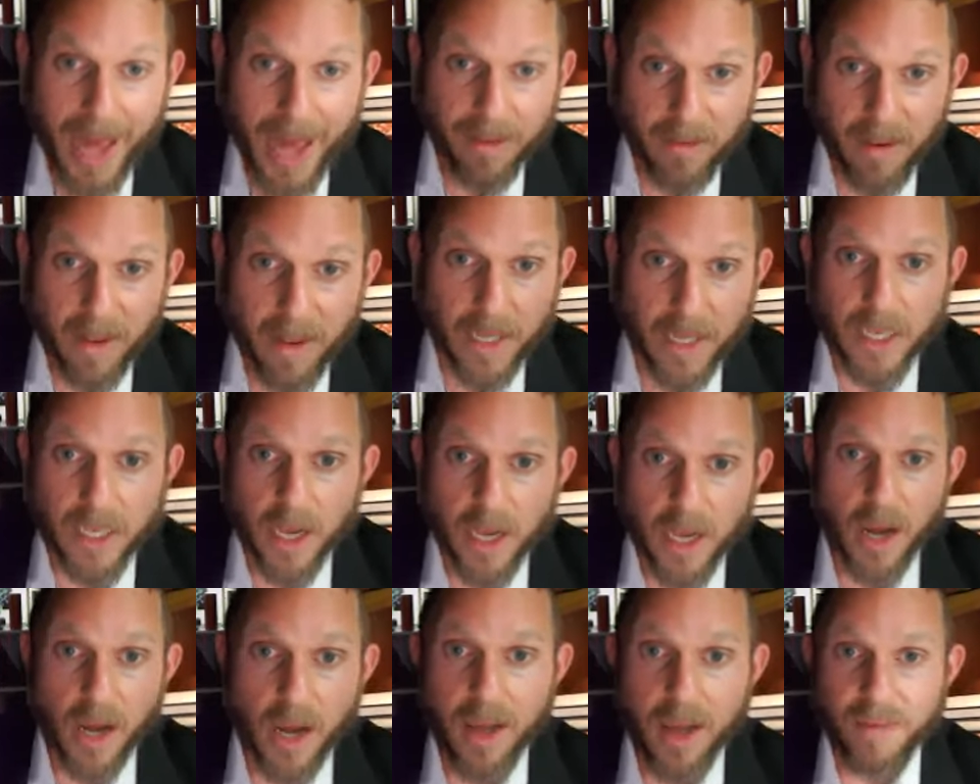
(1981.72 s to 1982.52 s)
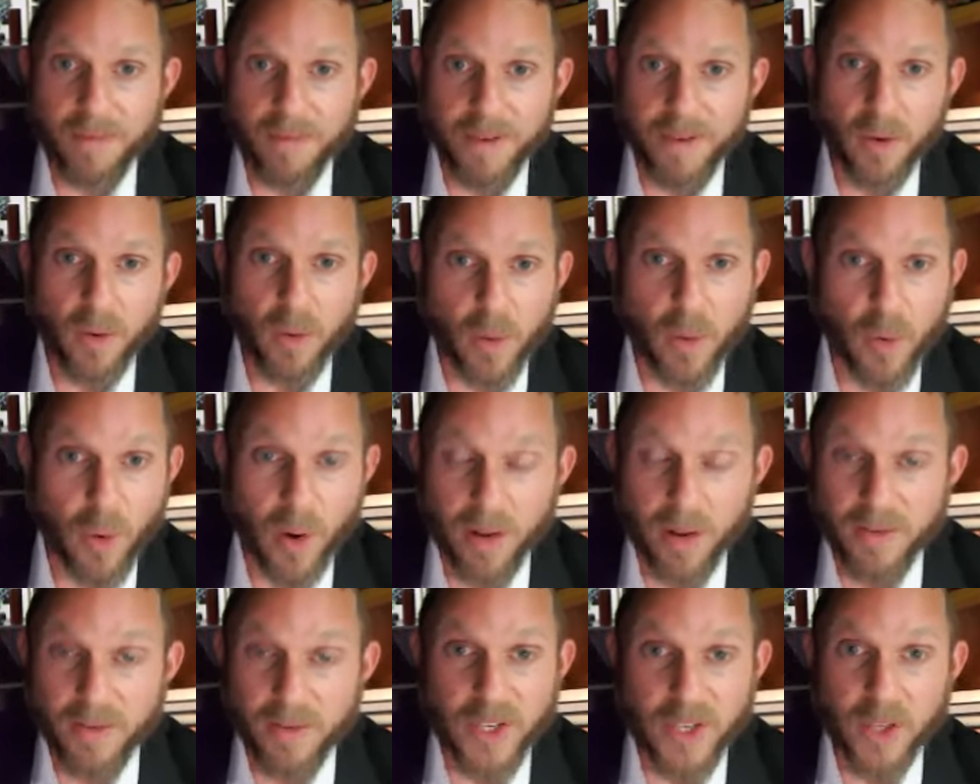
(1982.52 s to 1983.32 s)
Yitzchak Avinu, who
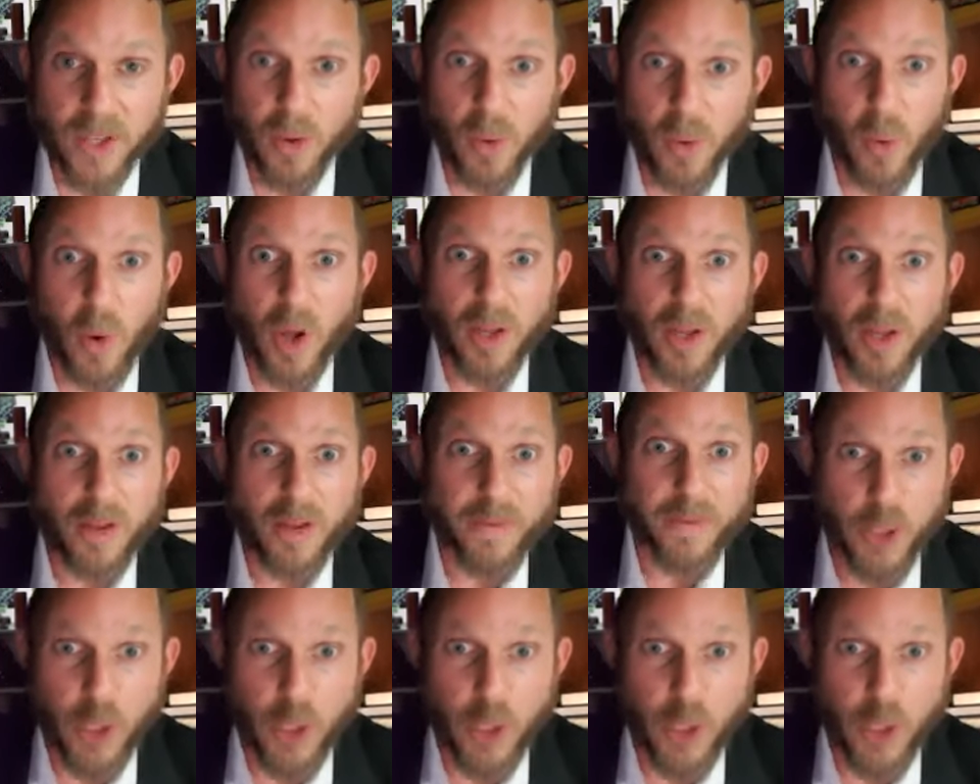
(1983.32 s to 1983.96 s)
lives in the world of